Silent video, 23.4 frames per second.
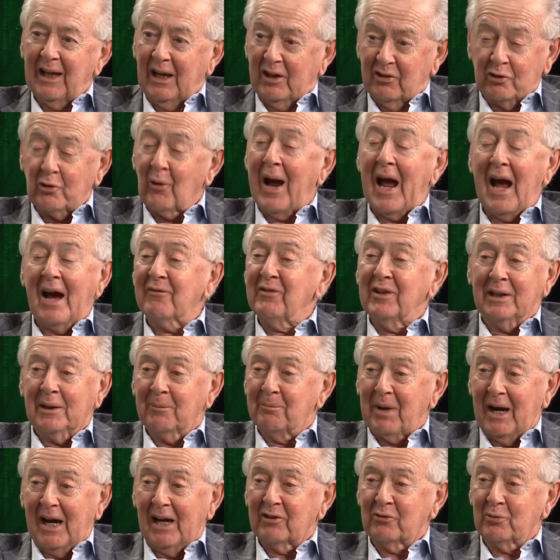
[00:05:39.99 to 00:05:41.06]
as you have in the
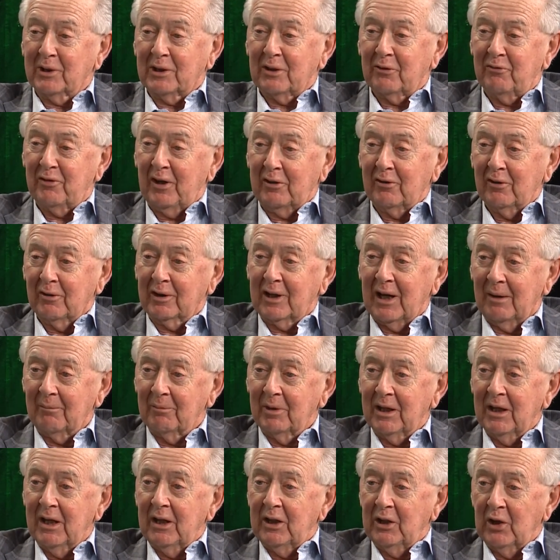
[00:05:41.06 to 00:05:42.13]
past with the federal government.